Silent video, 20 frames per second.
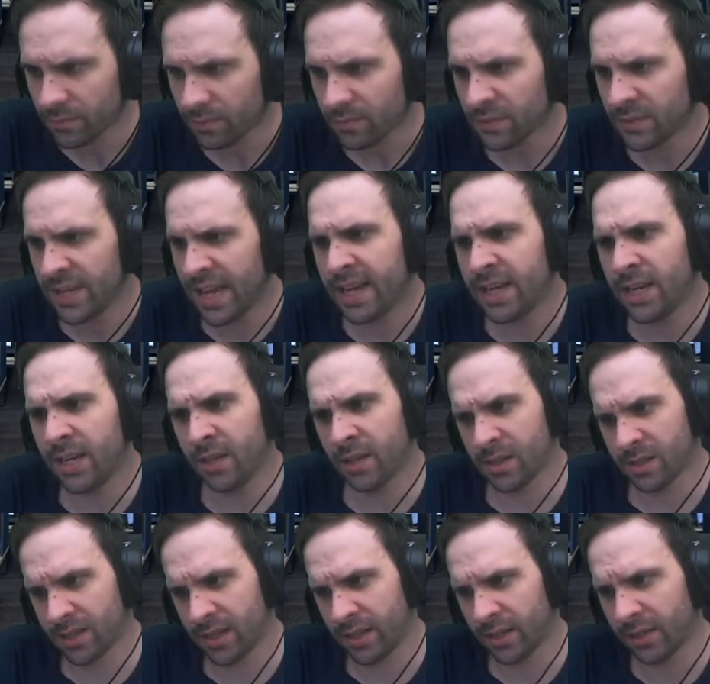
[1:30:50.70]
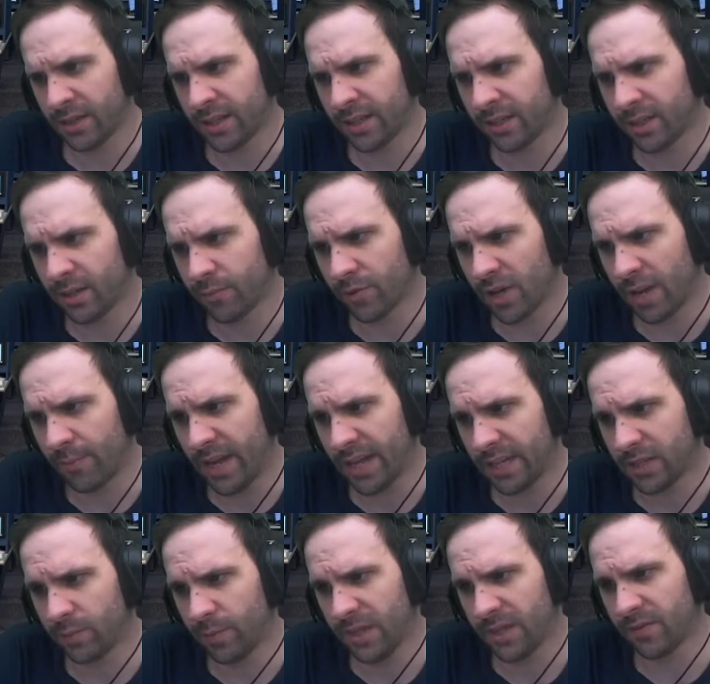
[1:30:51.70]
Daddy Elon single-handedly brought back
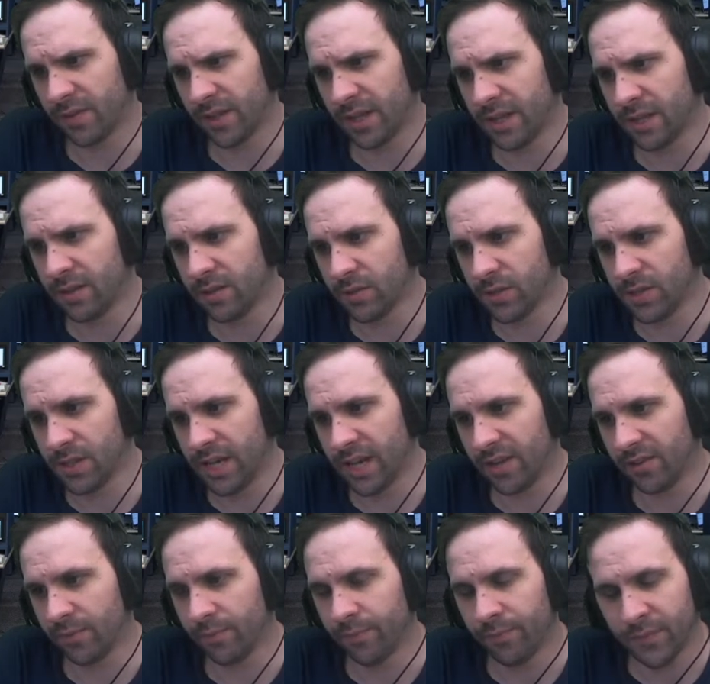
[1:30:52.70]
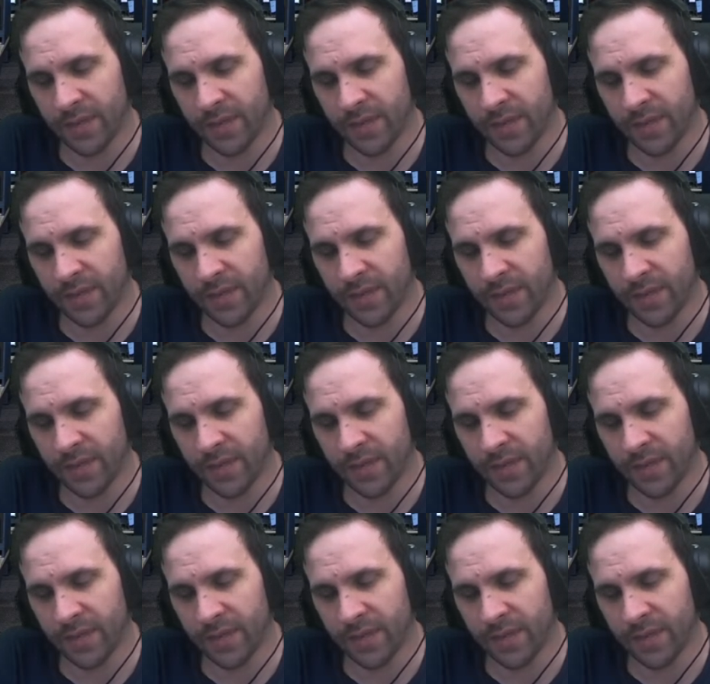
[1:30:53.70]
spaceflight enthusiasm.